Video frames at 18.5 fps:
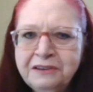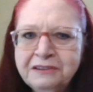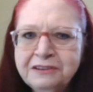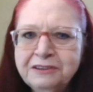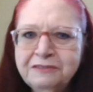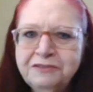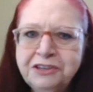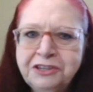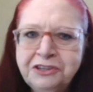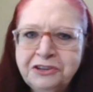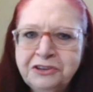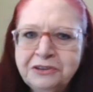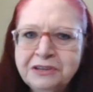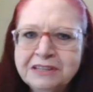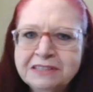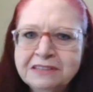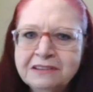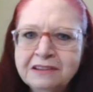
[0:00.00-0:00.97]
And if you do,
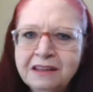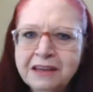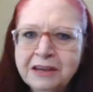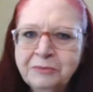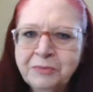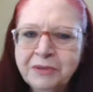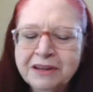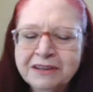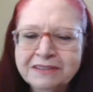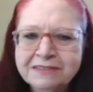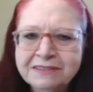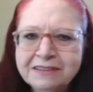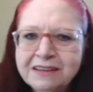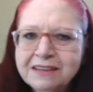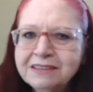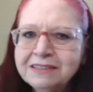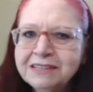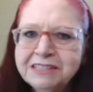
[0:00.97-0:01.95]
hit the like button,
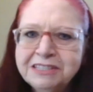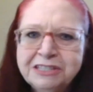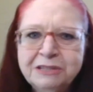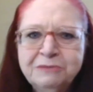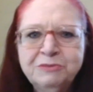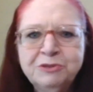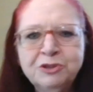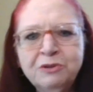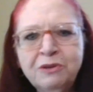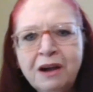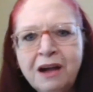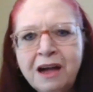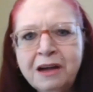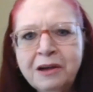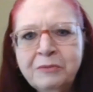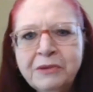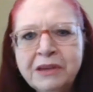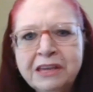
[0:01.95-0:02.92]
hit
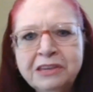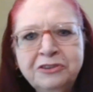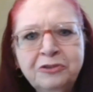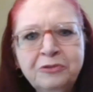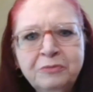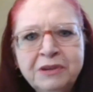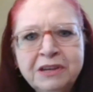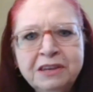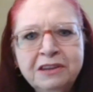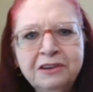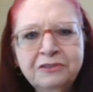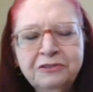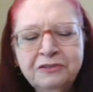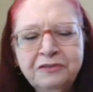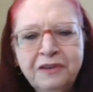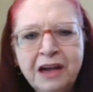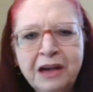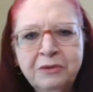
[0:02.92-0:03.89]
subscribe, and you'll be
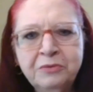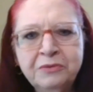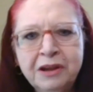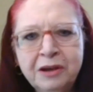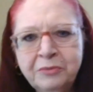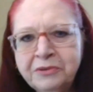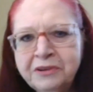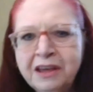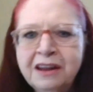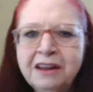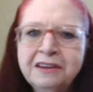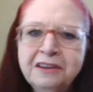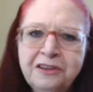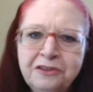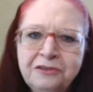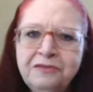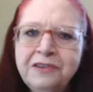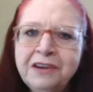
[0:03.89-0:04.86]
notified when I put out
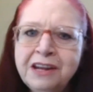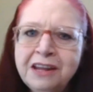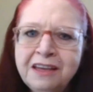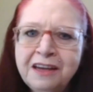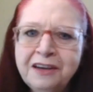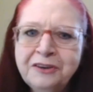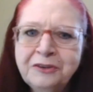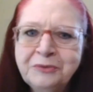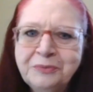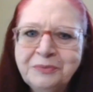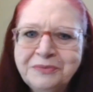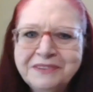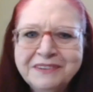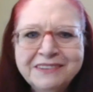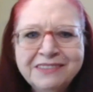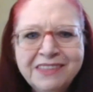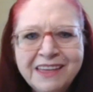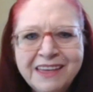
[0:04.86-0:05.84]
another video.
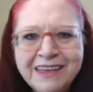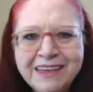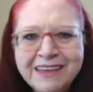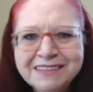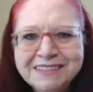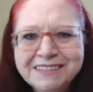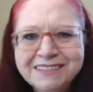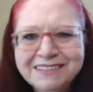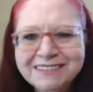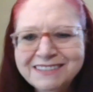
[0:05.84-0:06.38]
Thanks.